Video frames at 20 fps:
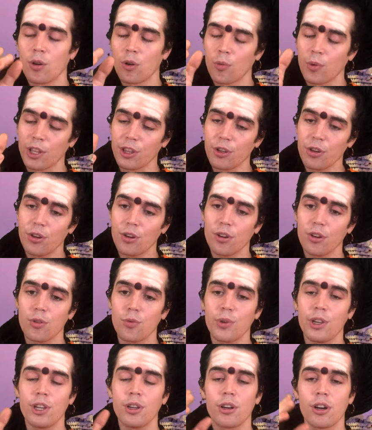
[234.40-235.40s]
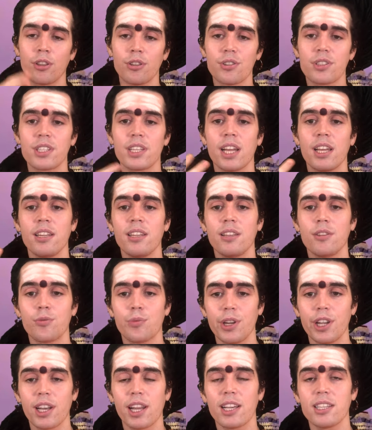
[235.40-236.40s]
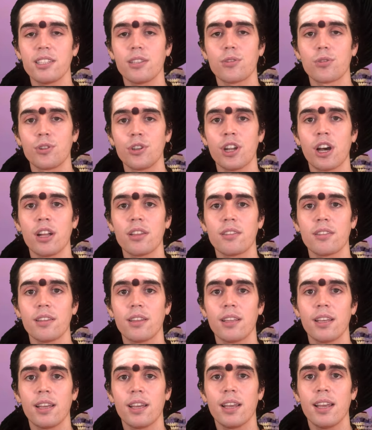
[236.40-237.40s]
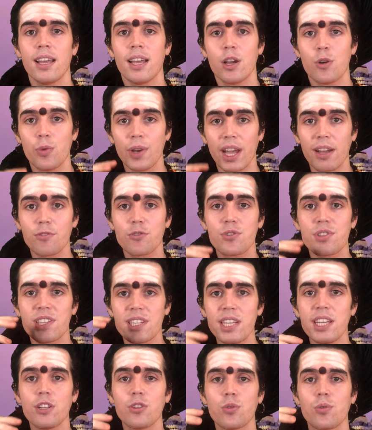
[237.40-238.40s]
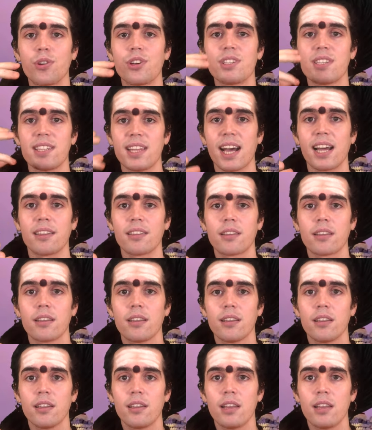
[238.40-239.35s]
Whether we understand it, realize it or not, we have to seek towards that.